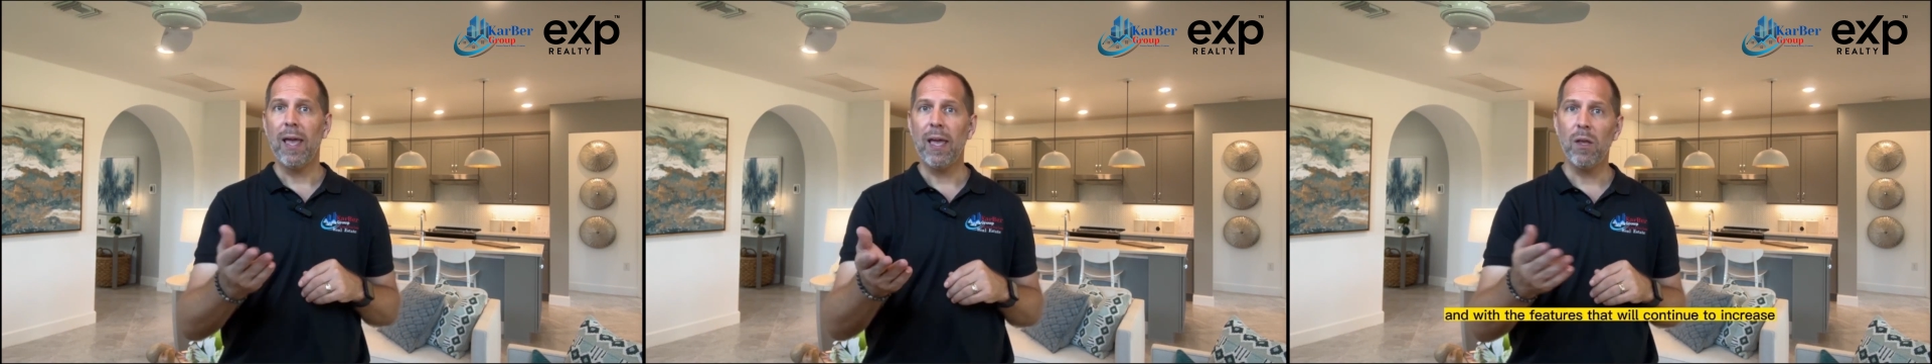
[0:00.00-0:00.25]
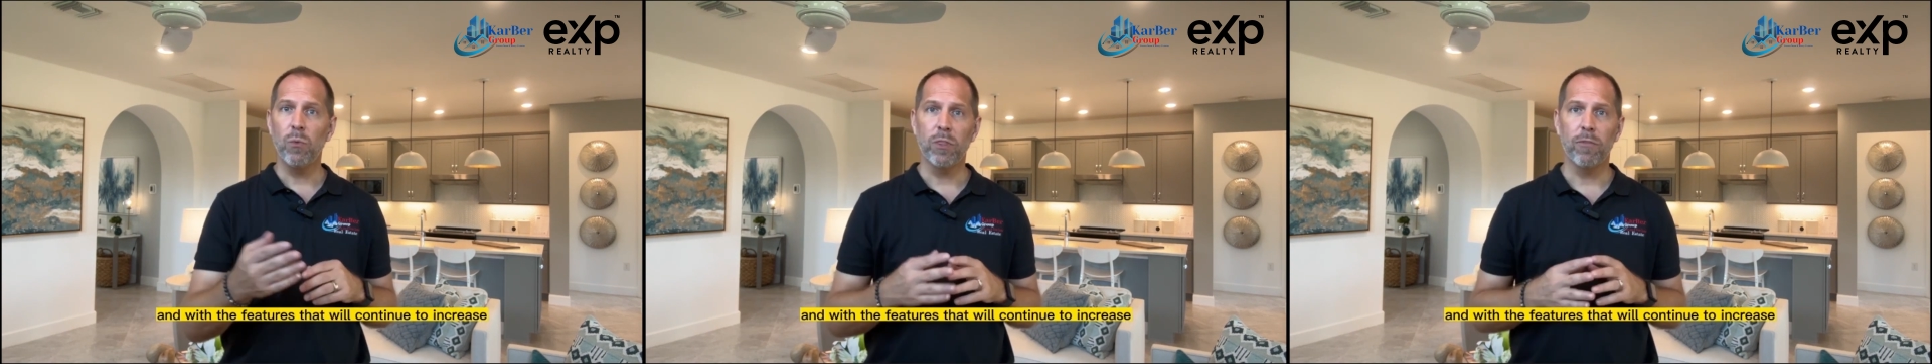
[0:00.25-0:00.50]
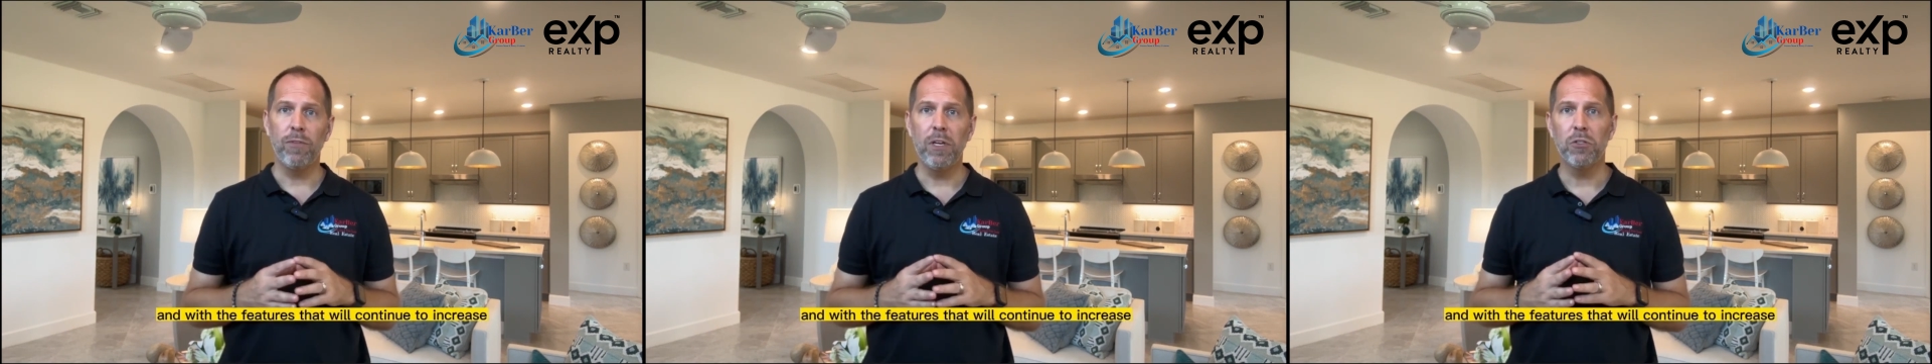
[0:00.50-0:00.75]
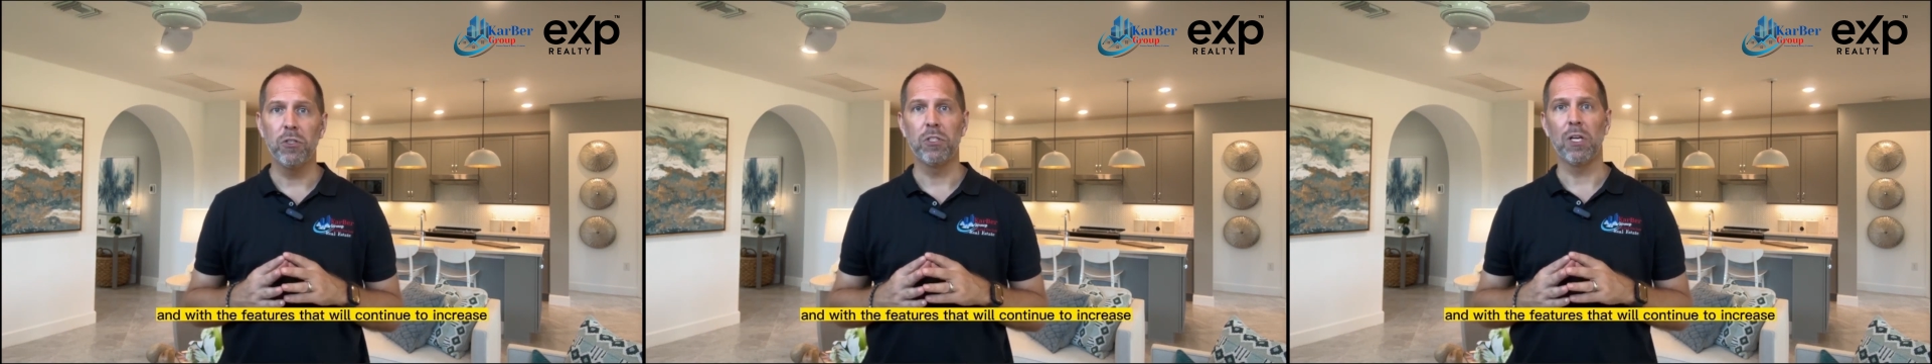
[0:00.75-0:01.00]
and with the
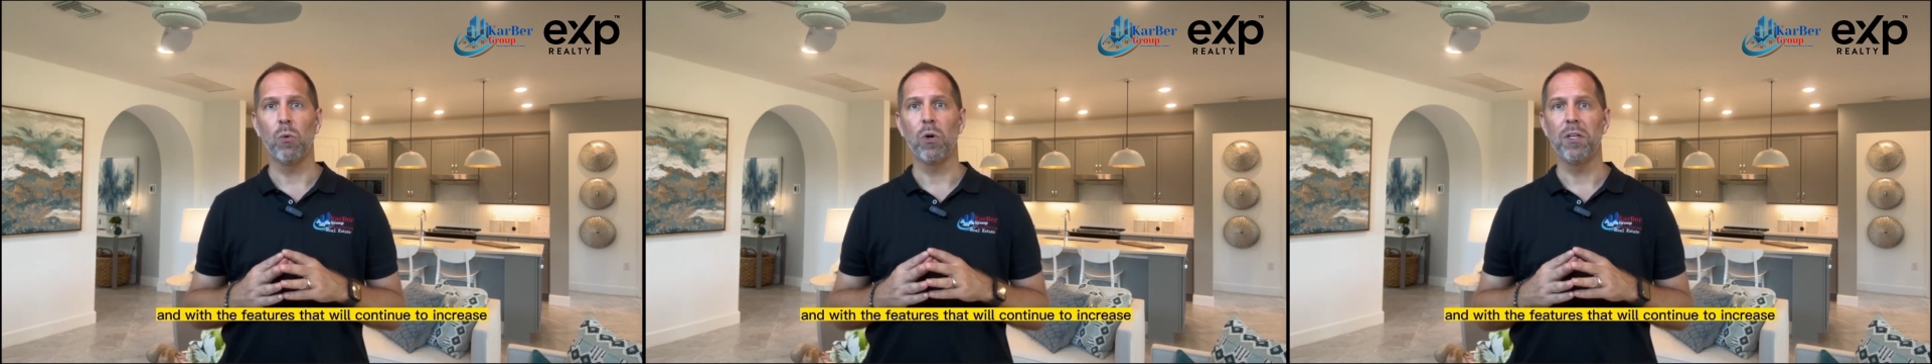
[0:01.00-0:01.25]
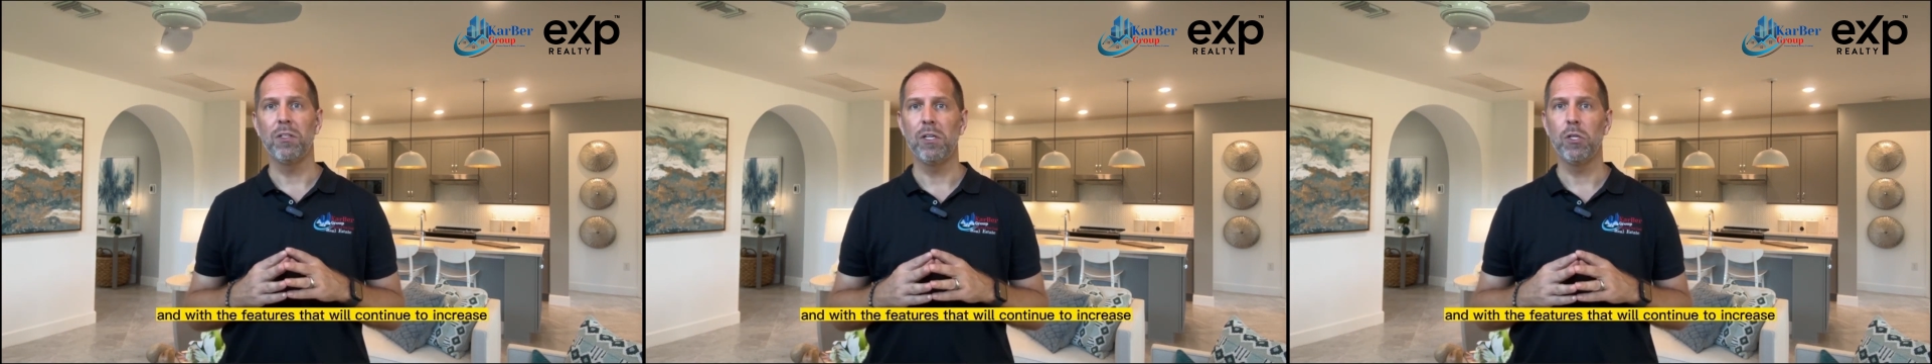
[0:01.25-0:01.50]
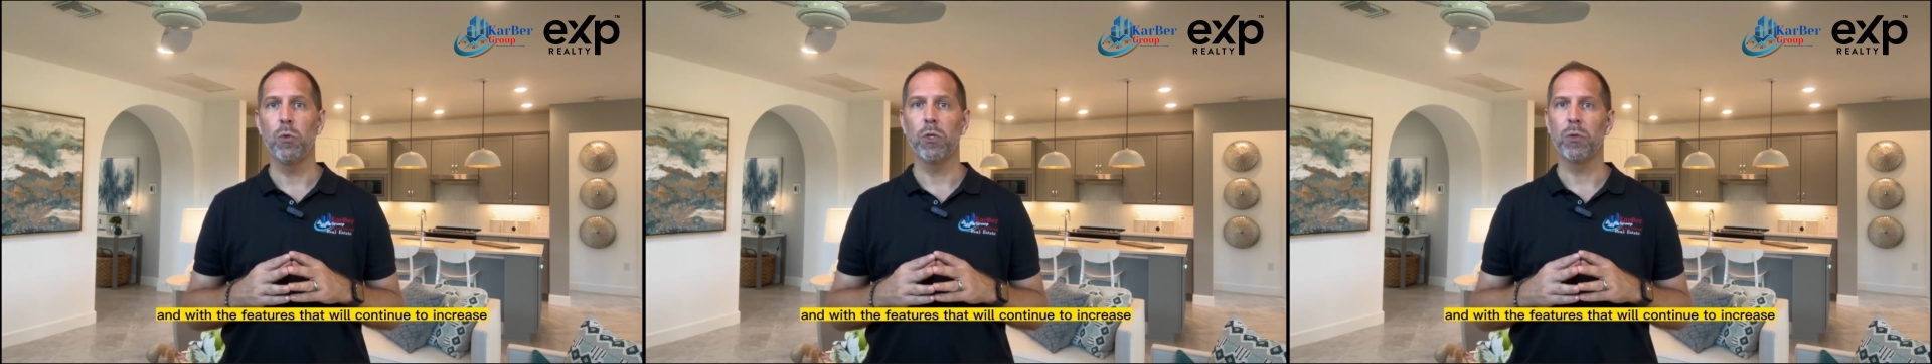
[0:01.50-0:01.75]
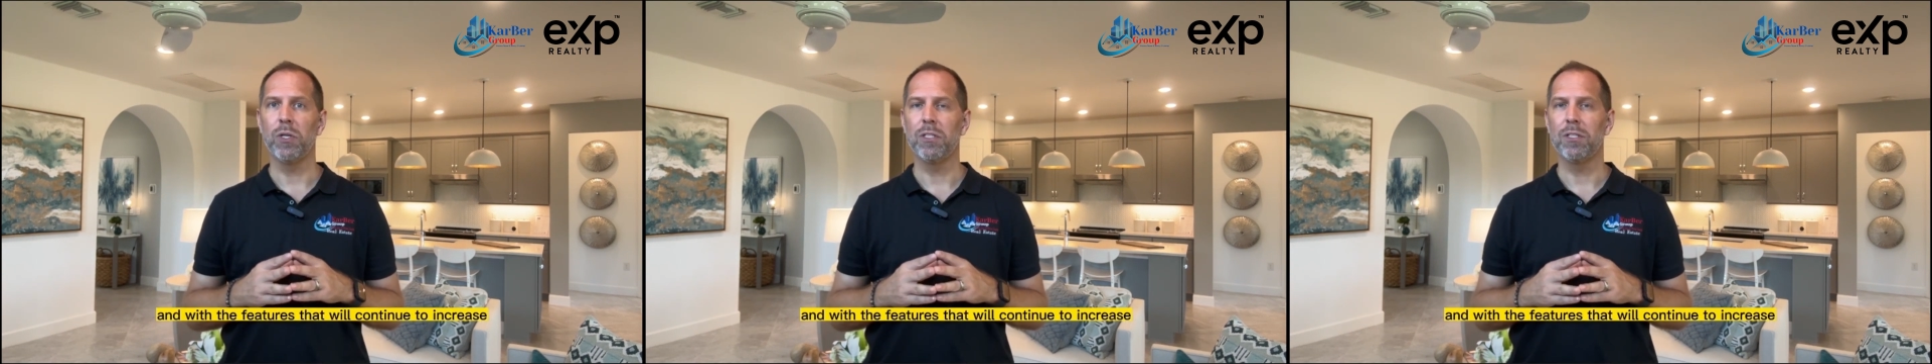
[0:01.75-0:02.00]
features that will continue to
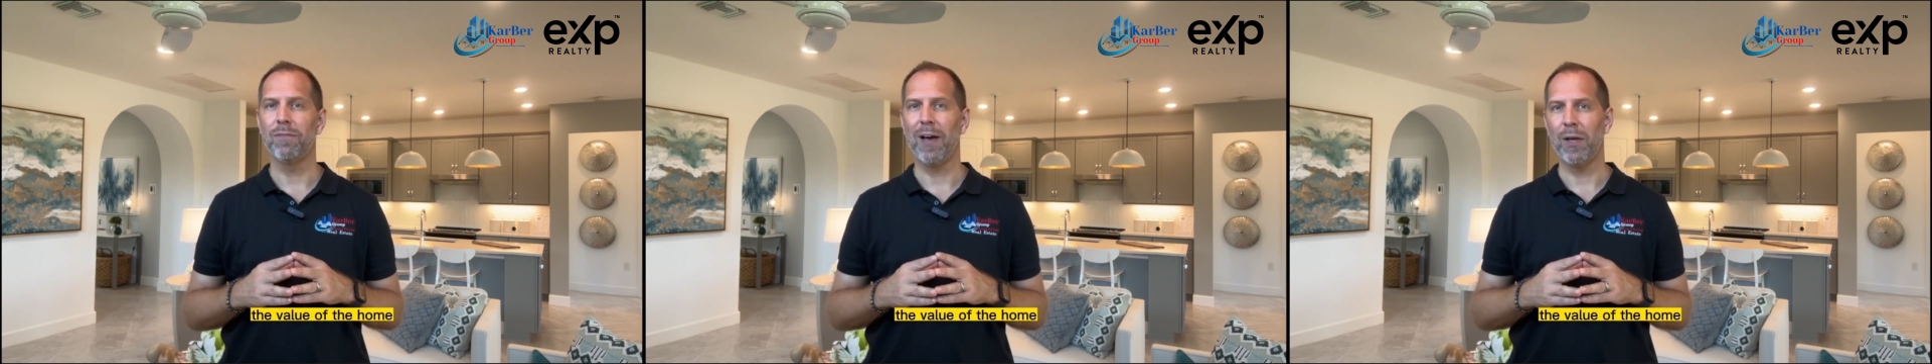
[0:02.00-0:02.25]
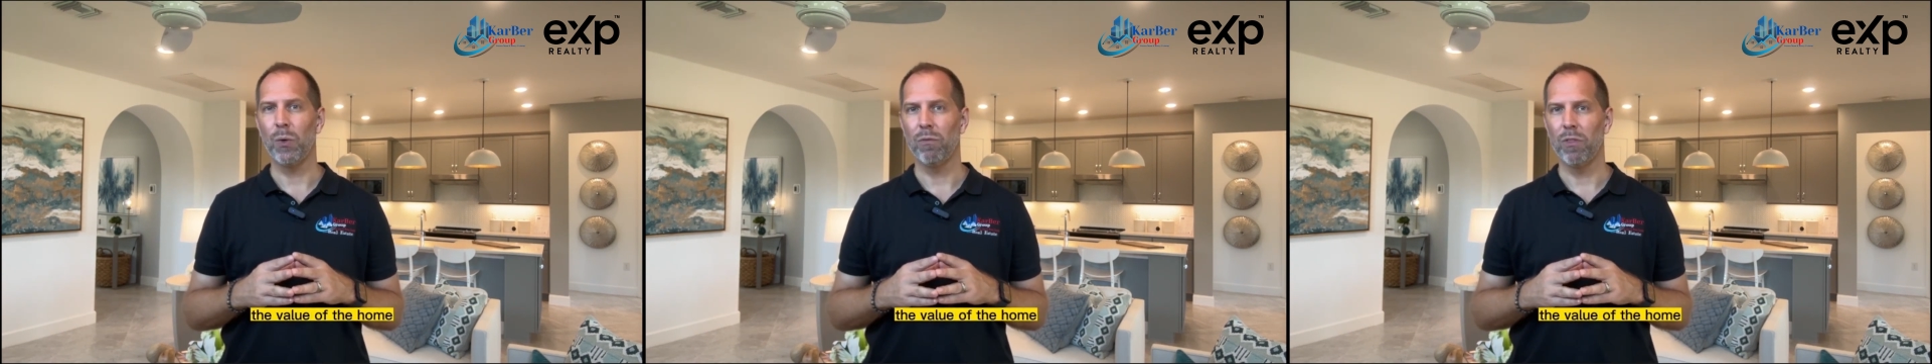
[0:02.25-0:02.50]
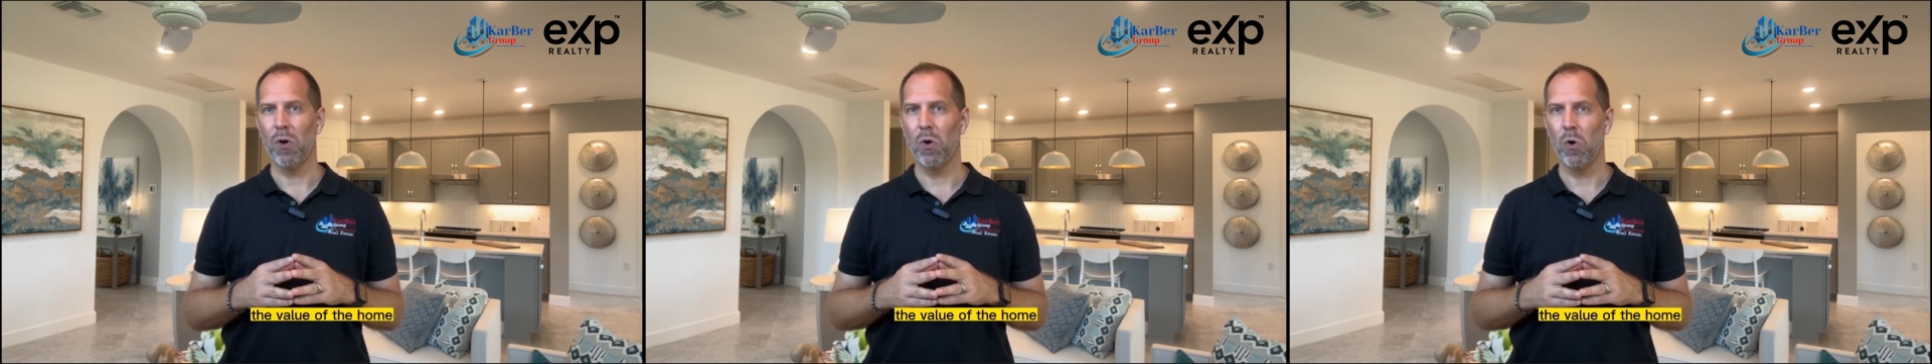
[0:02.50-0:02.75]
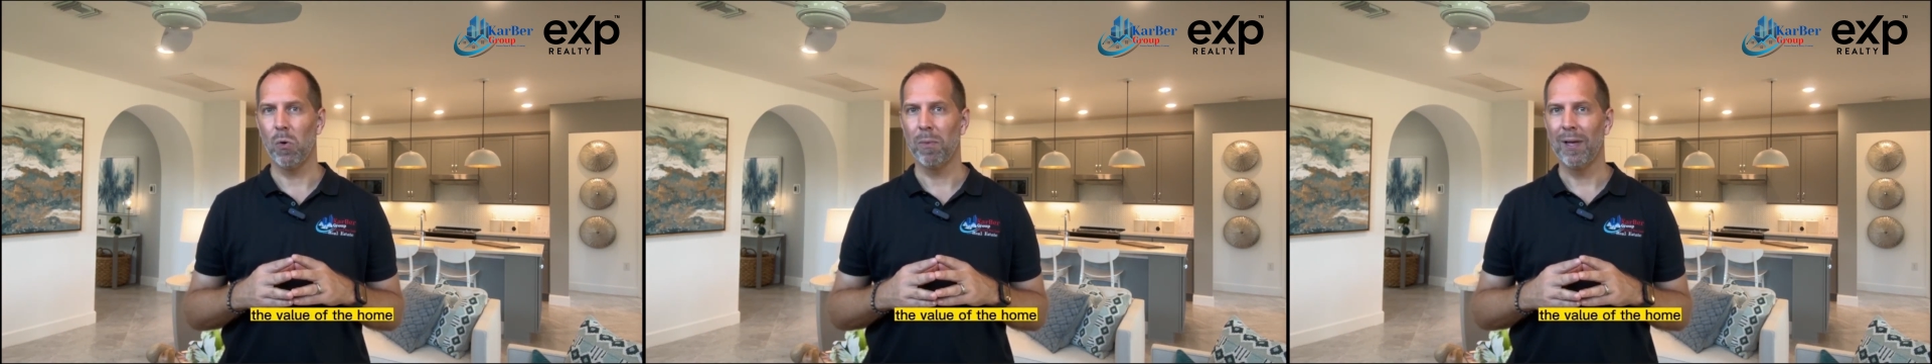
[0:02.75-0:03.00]
increase the value of the
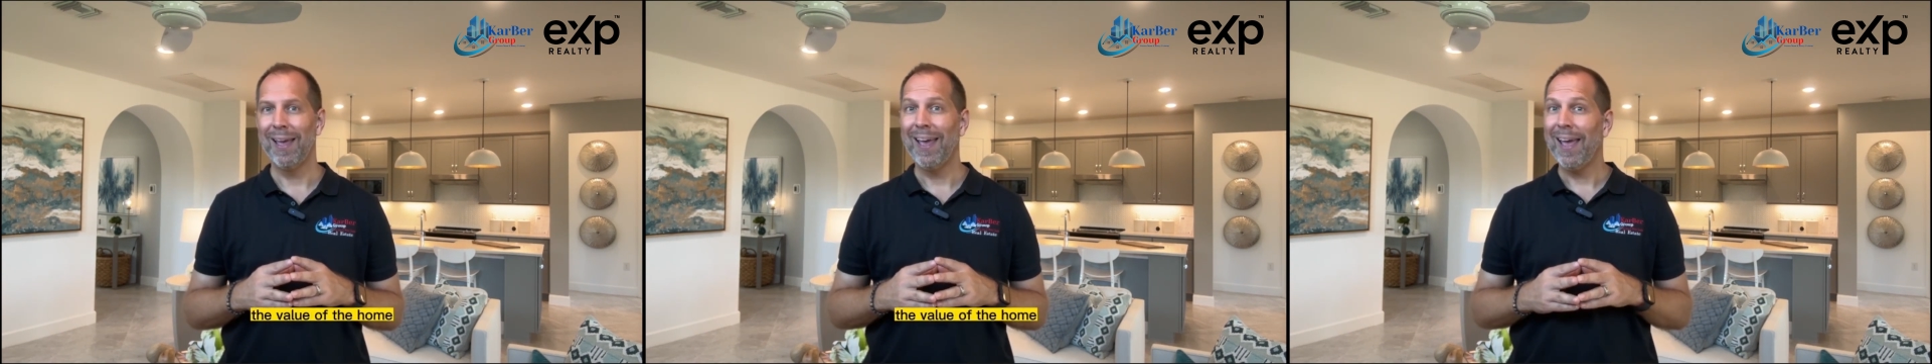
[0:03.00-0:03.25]
home.